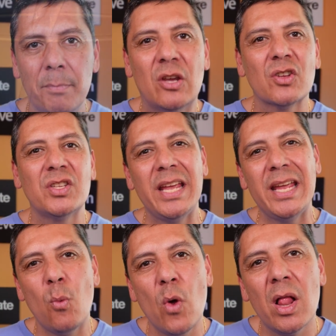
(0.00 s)
because
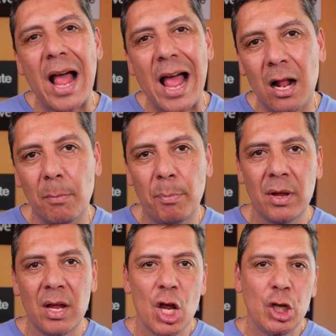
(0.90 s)
it will help
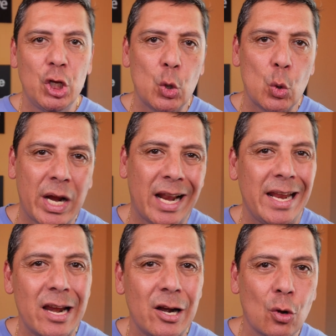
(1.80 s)
to
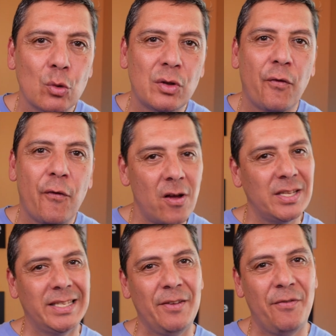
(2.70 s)
clear those
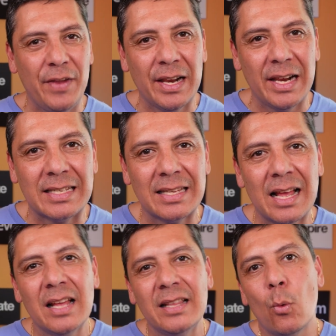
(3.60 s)
fuzzy feelings
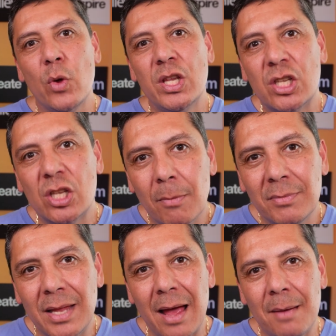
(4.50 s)
that we
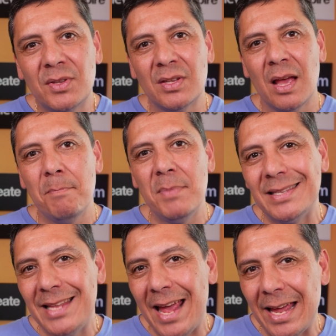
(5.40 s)
sometimes
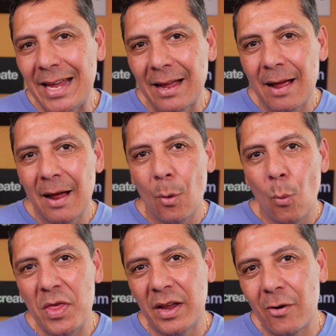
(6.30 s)
mistake
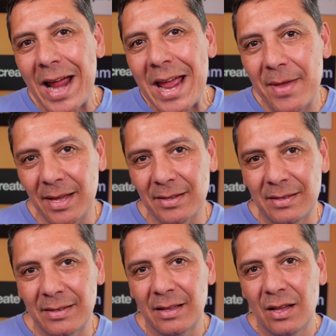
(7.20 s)
with
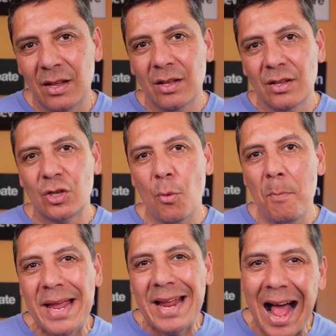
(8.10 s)
cravings. So
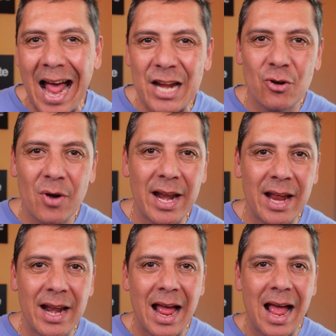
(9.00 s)
being
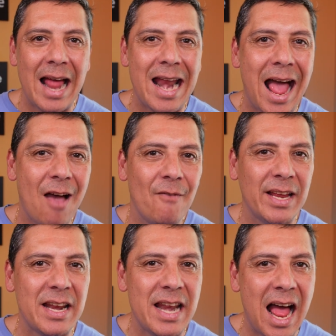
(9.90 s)
hydrated and
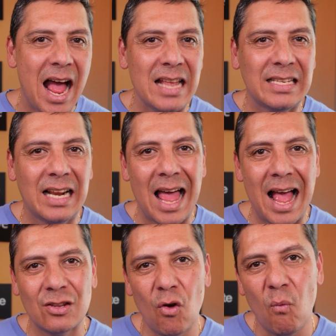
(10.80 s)
having a nice
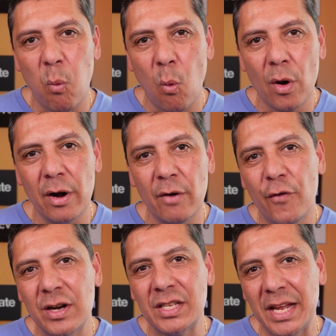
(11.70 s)
glass of water
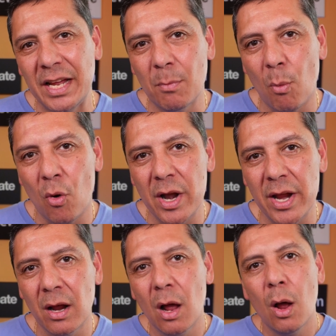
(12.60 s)
first thing in the
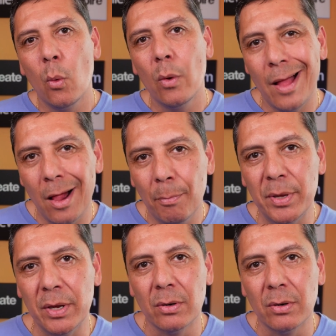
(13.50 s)
morning will help you.